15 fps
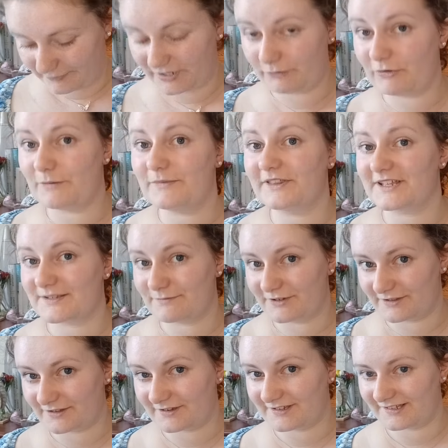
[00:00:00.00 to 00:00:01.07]
but it won't be this
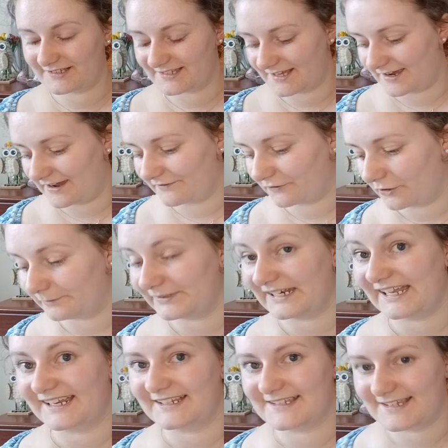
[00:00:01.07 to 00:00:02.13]
month because I say I've got
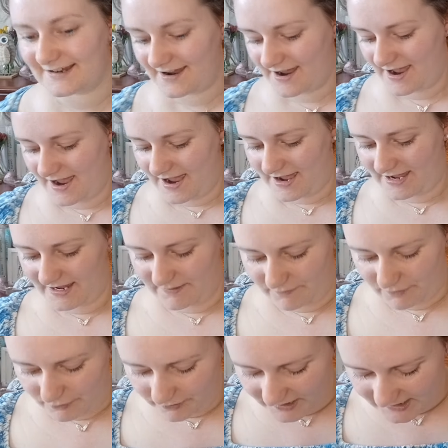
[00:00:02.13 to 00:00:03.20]
plans. Um,
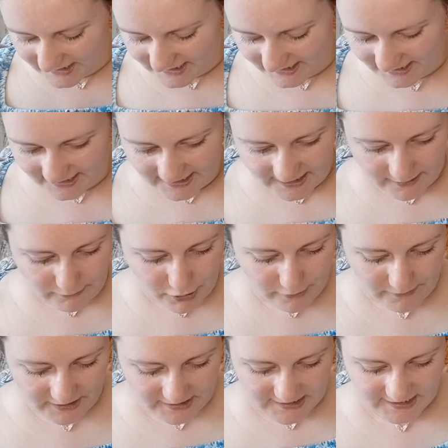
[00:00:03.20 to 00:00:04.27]
but we'll get to that in a
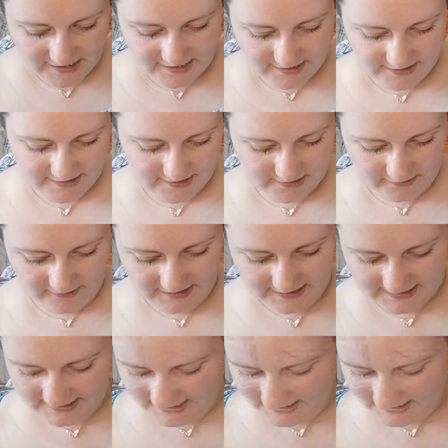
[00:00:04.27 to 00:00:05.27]
moment. So that's